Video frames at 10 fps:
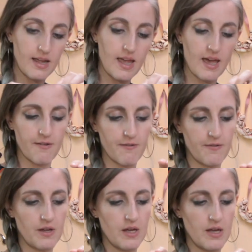have
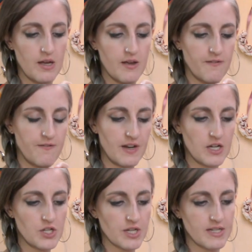
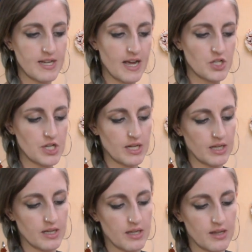finished
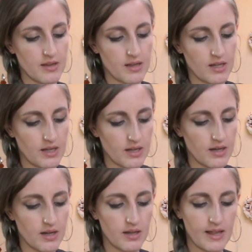attaching the
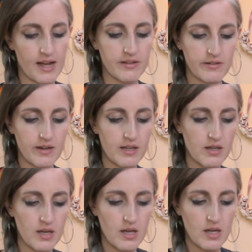elastic
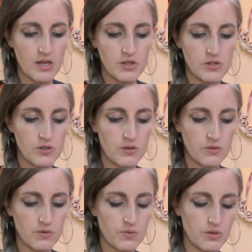
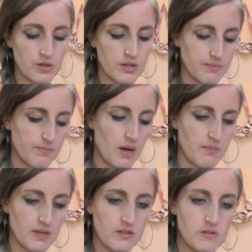to the
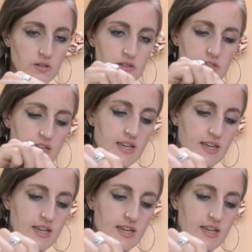bummies. You can see